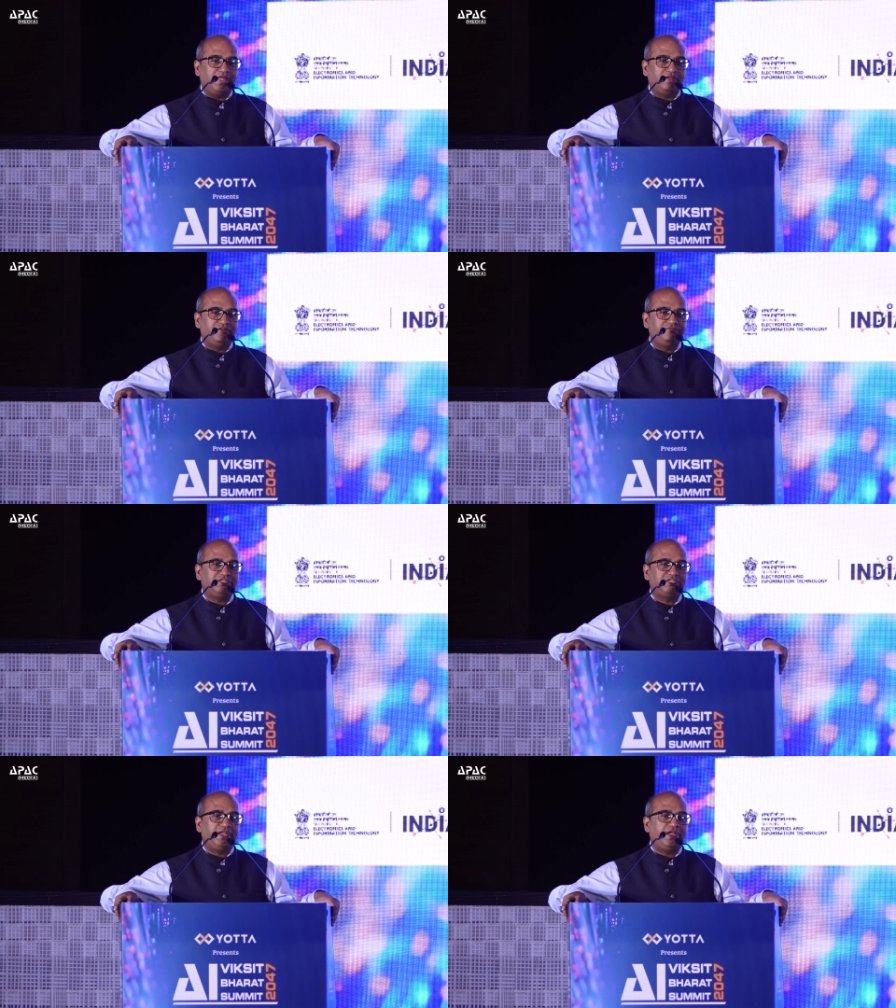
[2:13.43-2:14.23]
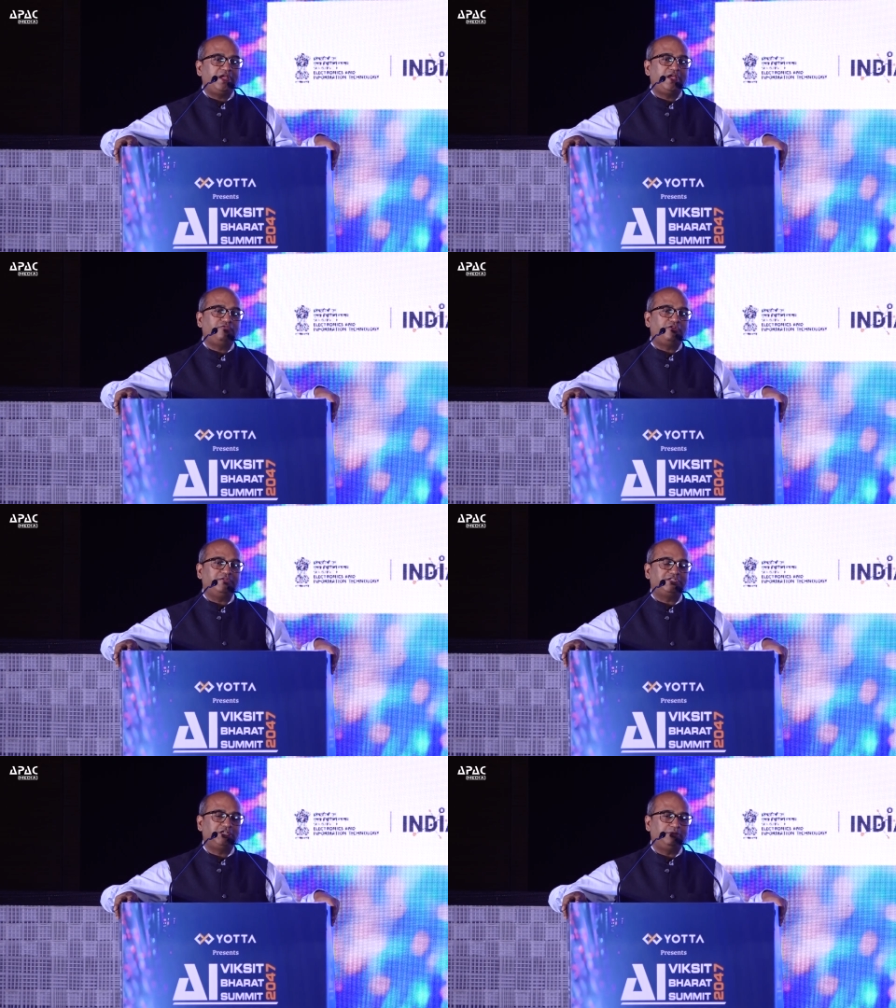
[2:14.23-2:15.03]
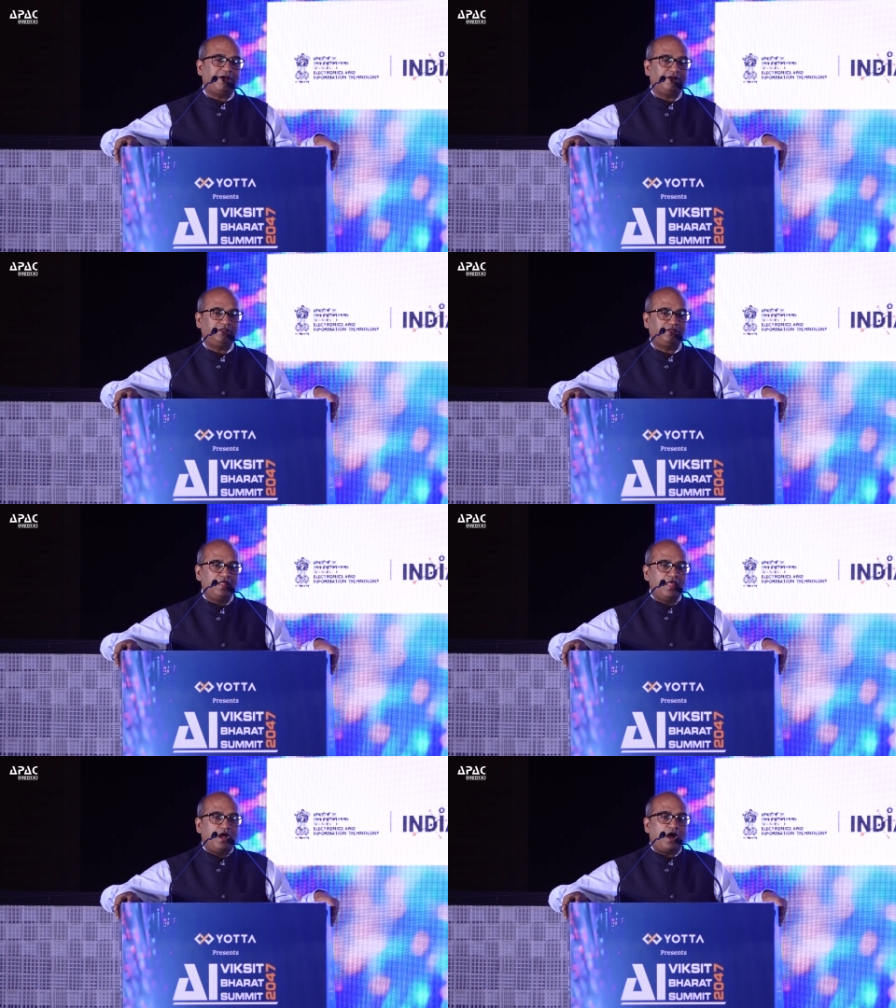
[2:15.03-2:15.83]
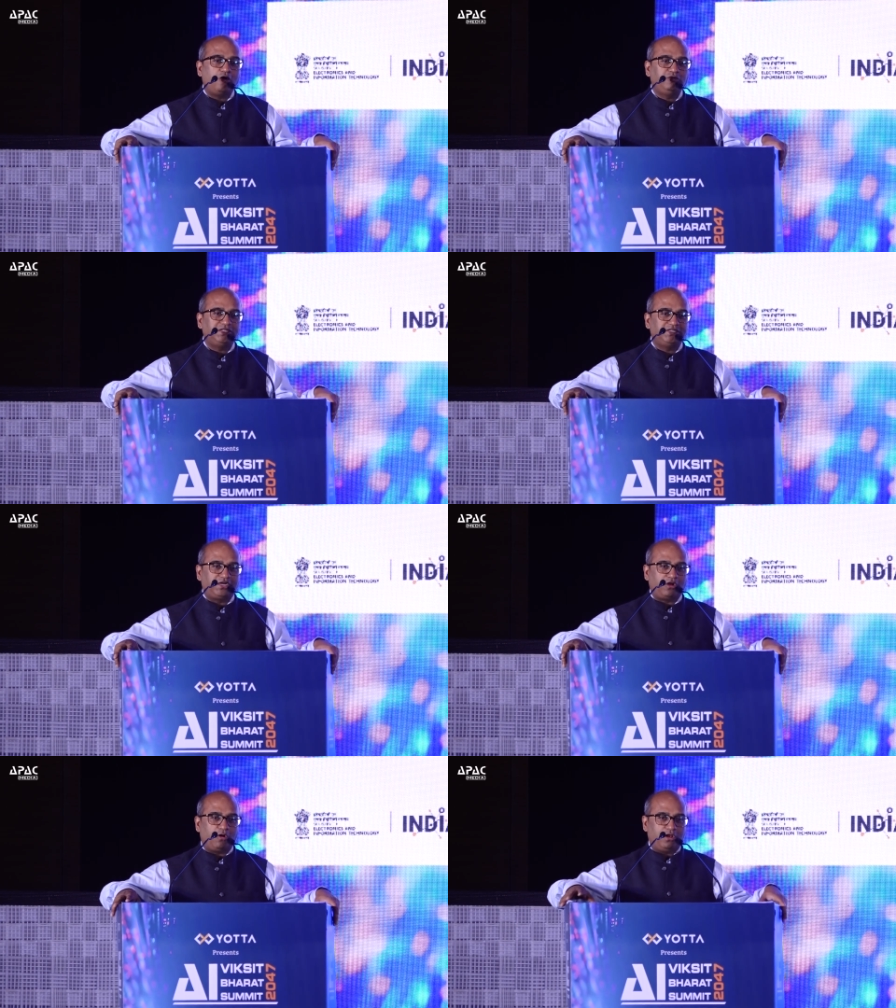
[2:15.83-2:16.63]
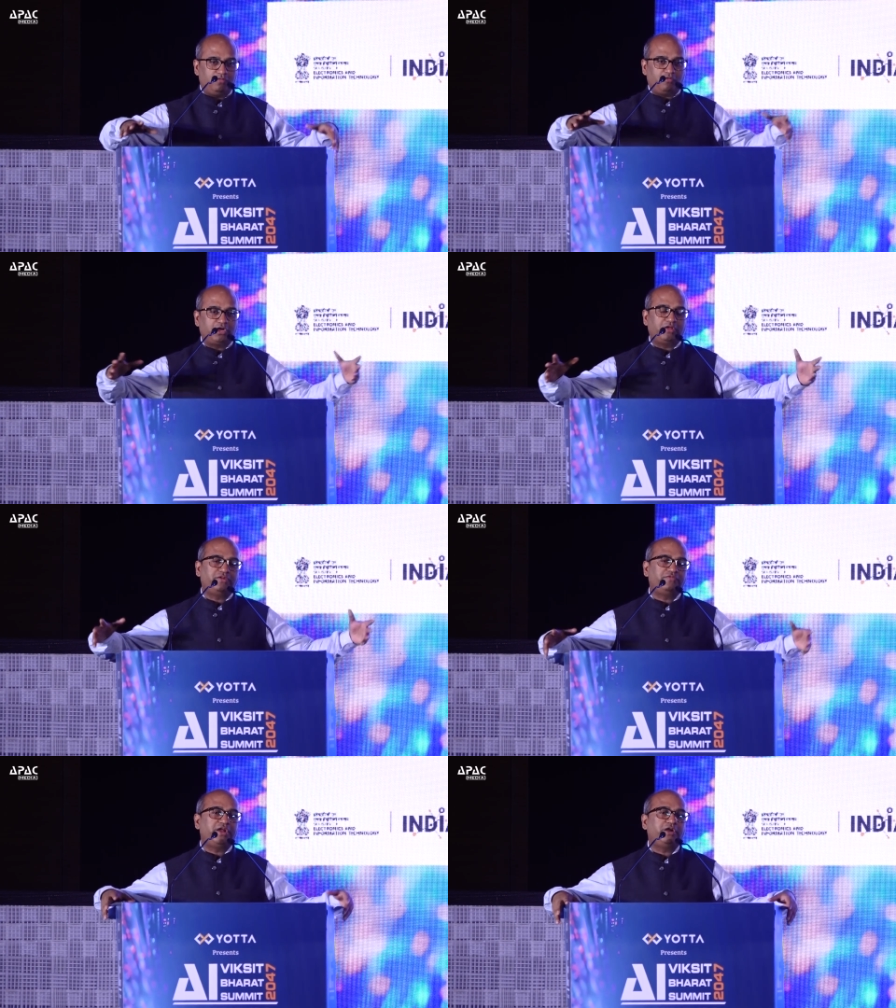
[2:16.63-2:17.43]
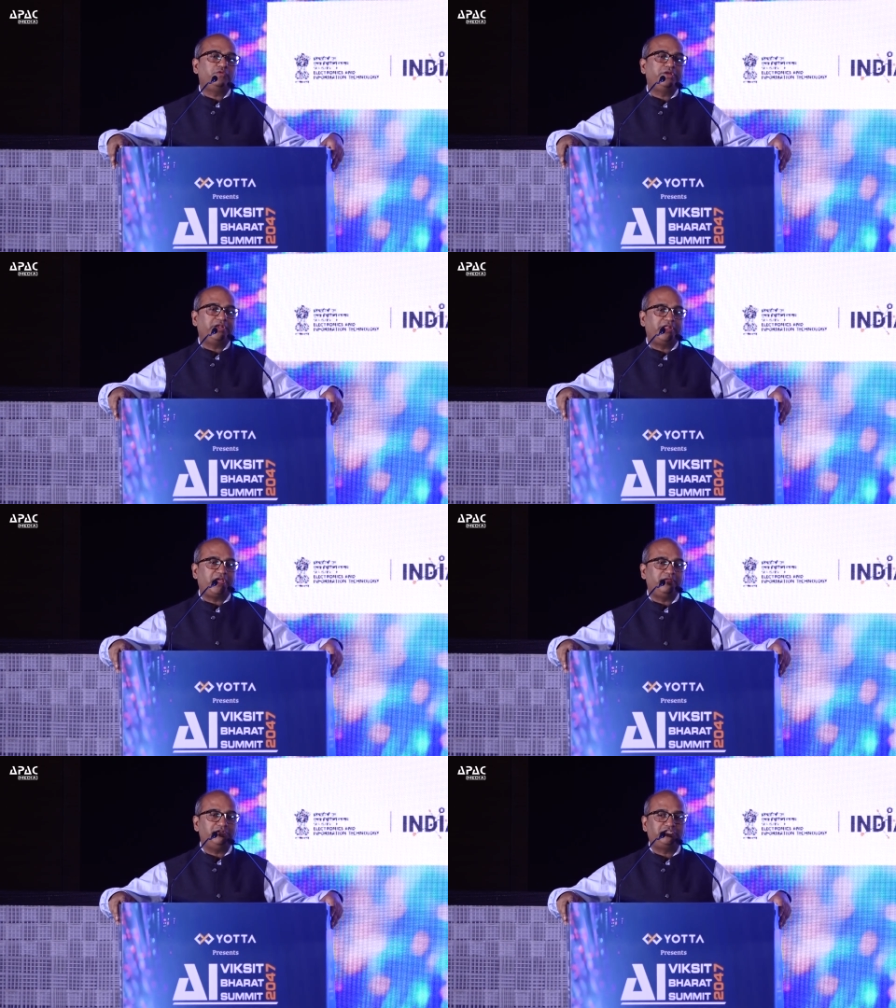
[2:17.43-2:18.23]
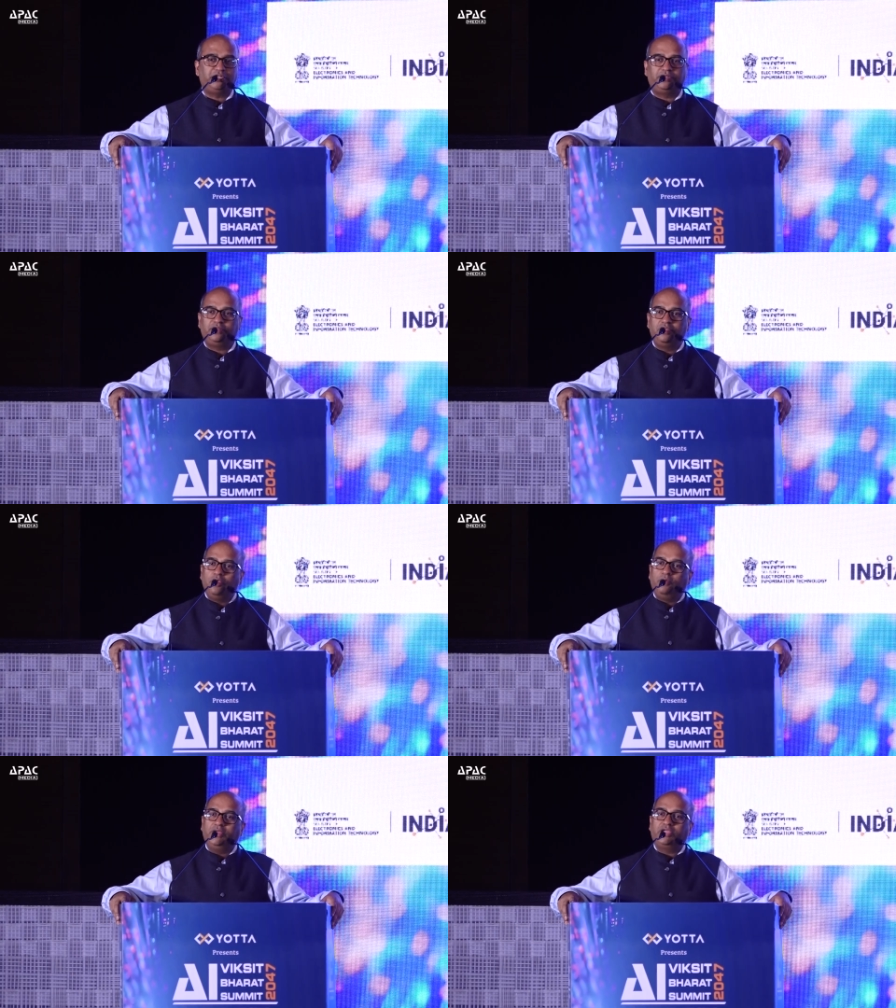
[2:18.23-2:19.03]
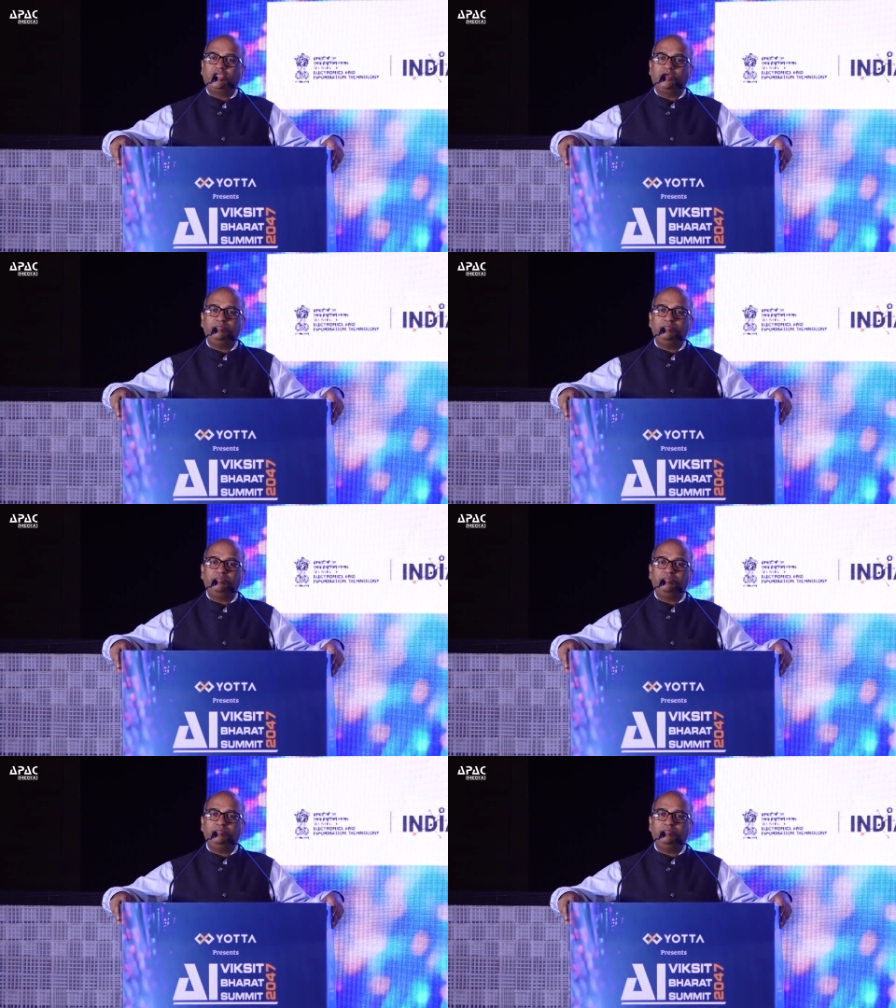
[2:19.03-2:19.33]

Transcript: Like when we say AI for Viksit Bharat, how does it all, whatever we are doing in AI mission, making